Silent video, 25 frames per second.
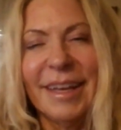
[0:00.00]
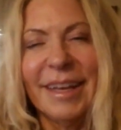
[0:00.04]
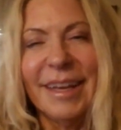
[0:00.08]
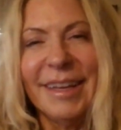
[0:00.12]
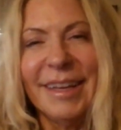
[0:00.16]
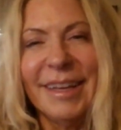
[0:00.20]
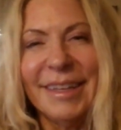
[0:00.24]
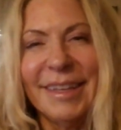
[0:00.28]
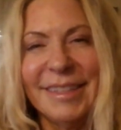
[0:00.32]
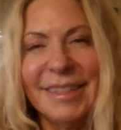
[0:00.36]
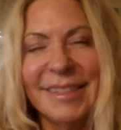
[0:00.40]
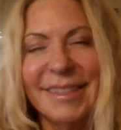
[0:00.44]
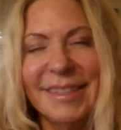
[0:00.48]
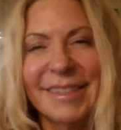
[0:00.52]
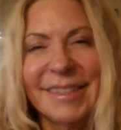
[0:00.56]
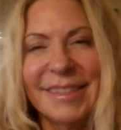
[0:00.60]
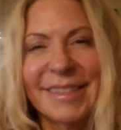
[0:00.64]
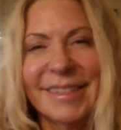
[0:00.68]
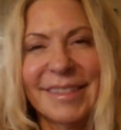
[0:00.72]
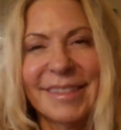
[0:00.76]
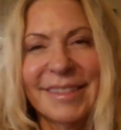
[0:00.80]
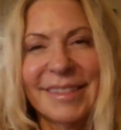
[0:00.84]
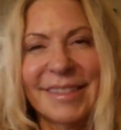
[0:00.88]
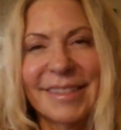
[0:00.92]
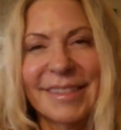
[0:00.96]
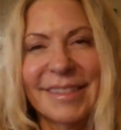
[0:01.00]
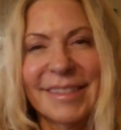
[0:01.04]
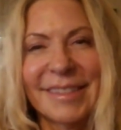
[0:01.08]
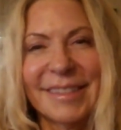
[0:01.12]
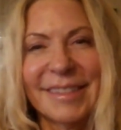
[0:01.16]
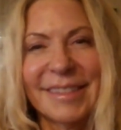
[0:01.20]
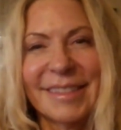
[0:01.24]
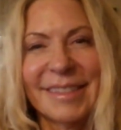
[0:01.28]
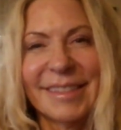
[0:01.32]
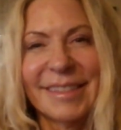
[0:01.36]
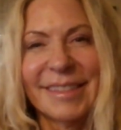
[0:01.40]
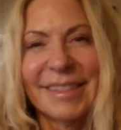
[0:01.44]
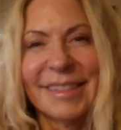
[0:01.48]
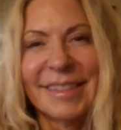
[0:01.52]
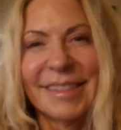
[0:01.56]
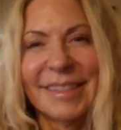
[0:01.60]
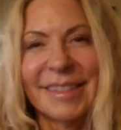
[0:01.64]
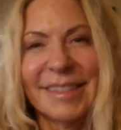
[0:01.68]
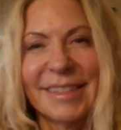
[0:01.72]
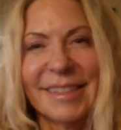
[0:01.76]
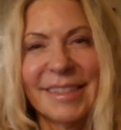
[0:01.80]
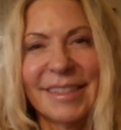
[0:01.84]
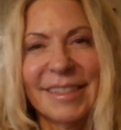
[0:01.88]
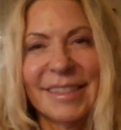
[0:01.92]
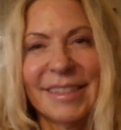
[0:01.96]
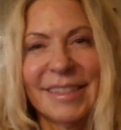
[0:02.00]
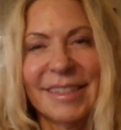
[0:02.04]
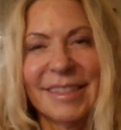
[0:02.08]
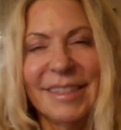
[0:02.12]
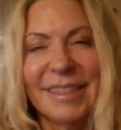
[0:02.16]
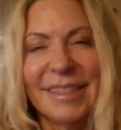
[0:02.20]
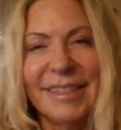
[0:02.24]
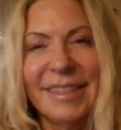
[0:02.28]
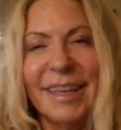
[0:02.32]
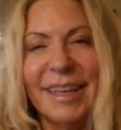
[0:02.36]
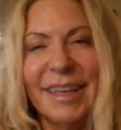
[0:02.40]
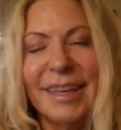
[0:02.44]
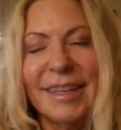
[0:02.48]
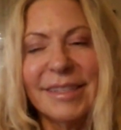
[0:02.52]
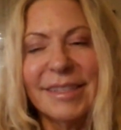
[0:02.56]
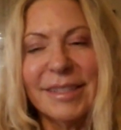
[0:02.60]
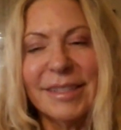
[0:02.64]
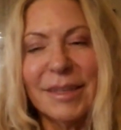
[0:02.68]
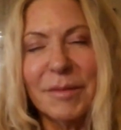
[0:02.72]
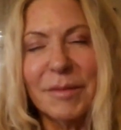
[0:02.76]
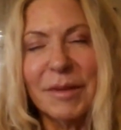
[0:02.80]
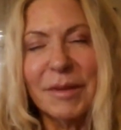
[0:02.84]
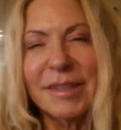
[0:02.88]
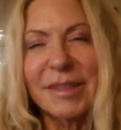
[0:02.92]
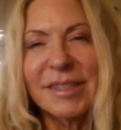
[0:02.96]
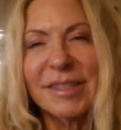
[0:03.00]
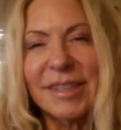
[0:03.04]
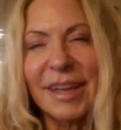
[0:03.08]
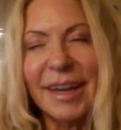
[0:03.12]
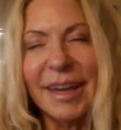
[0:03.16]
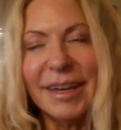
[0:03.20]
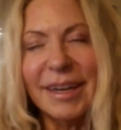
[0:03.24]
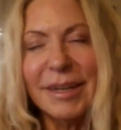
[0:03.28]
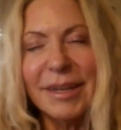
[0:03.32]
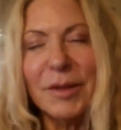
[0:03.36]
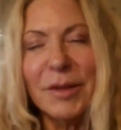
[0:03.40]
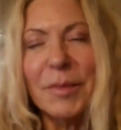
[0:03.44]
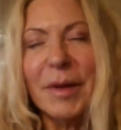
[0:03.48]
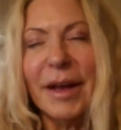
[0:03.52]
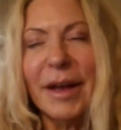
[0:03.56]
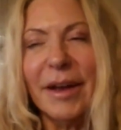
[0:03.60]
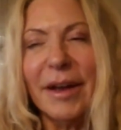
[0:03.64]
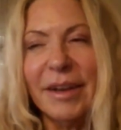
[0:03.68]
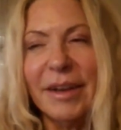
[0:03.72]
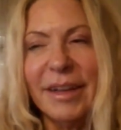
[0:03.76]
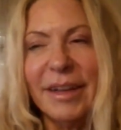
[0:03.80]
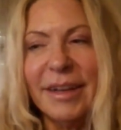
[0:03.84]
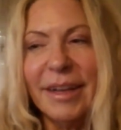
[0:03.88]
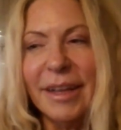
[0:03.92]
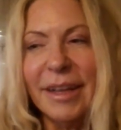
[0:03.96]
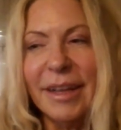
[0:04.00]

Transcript: some details about that? Yes, I'm excited about it.